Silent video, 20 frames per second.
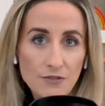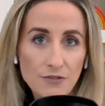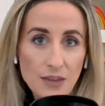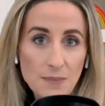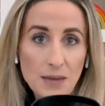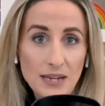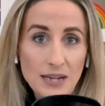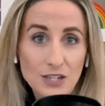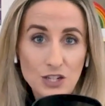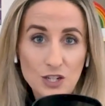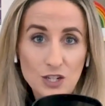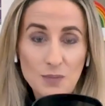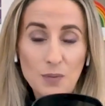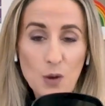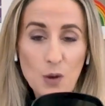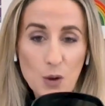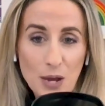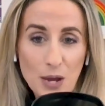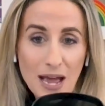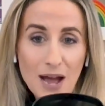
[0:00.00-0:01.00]
have they managed to
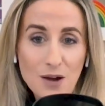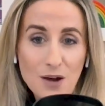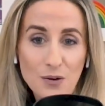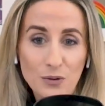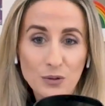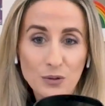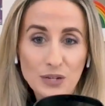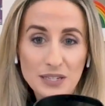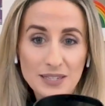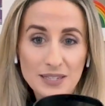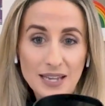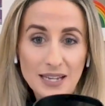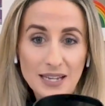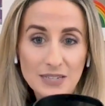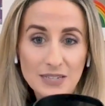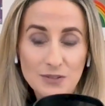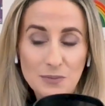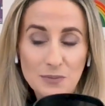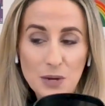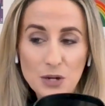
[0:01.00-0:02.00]
block out all these
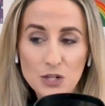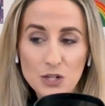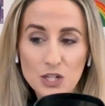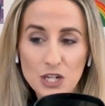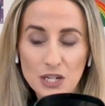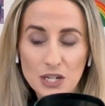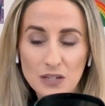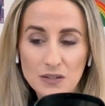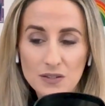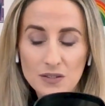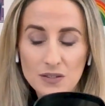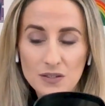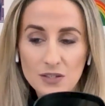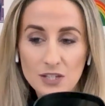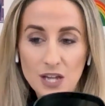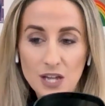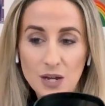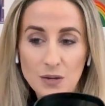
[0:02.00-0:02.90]
negative emotions